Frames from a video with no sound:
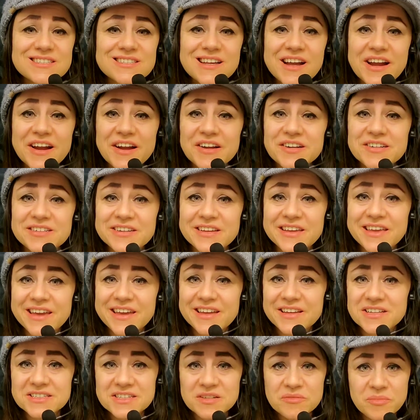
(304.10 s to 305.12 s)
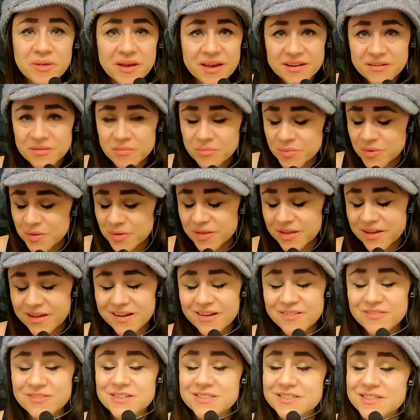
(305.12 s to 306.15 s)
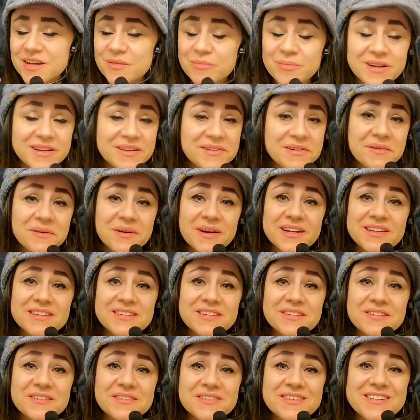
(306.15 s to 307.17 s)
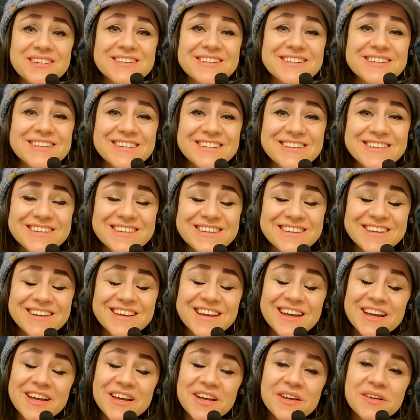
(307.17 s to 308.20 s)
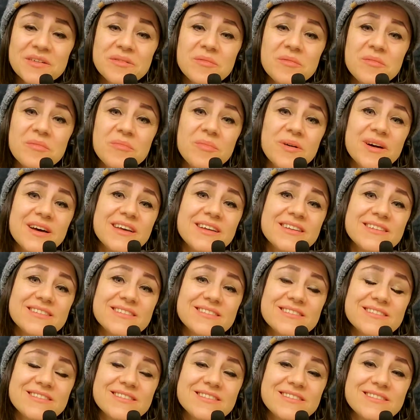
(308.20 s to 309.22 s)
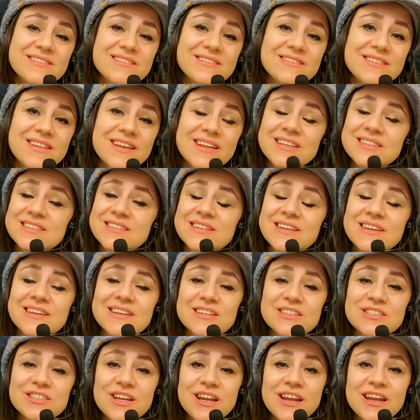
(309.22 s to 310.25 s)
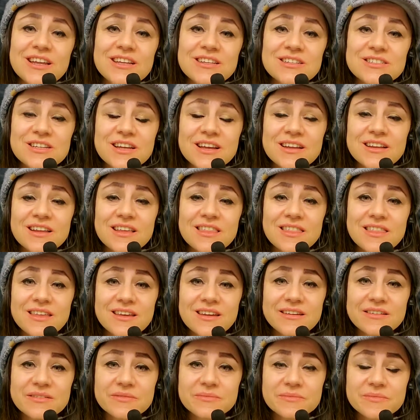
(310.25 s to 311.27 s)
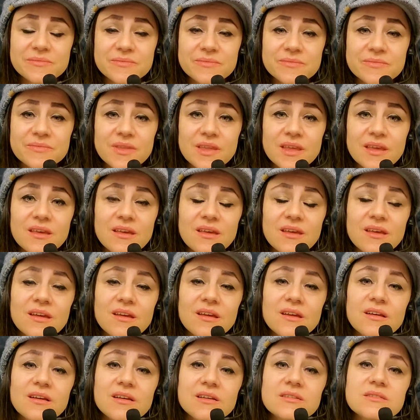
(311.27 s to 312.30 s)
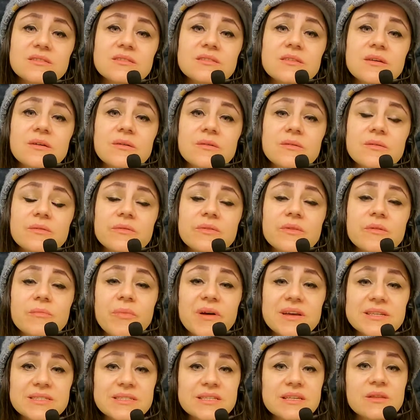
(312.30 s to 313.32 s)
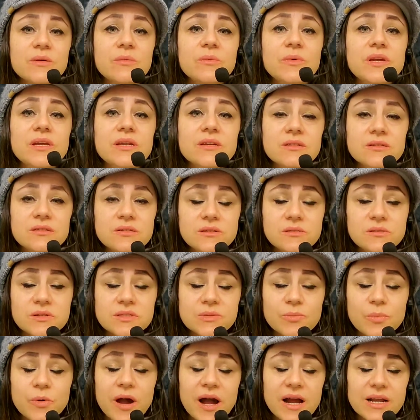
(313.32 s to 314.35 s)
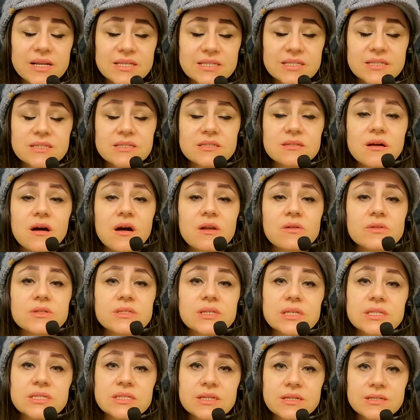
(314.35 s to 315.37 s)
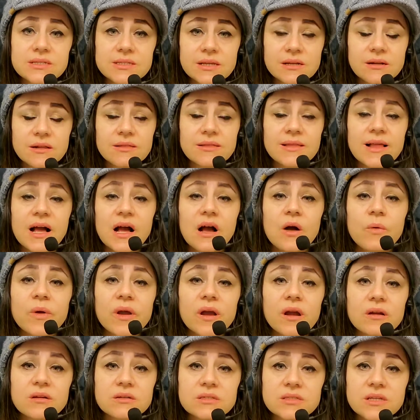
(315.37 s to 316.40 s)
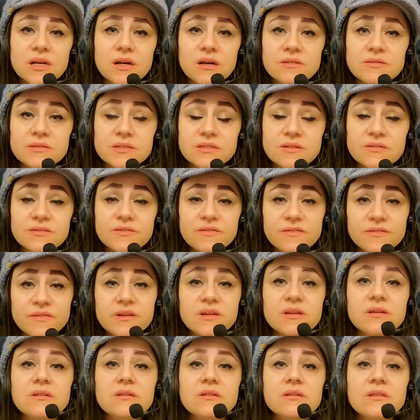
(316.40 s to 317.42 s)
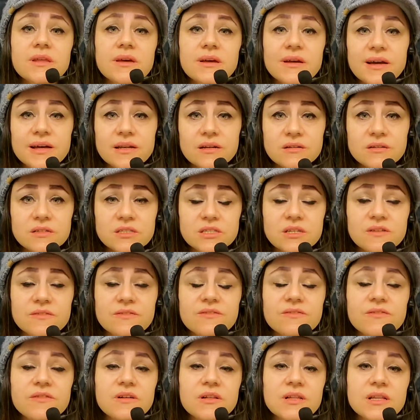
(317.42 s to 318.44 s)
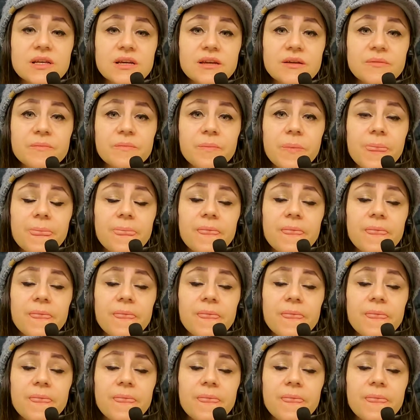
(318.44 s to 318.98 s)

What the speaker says: desire to get into bed and pull the covers up. I know I do. But that isn't going to change anything. So the best thing that we can do is practice this non-resistance and allowing ourselves to feel the energy fully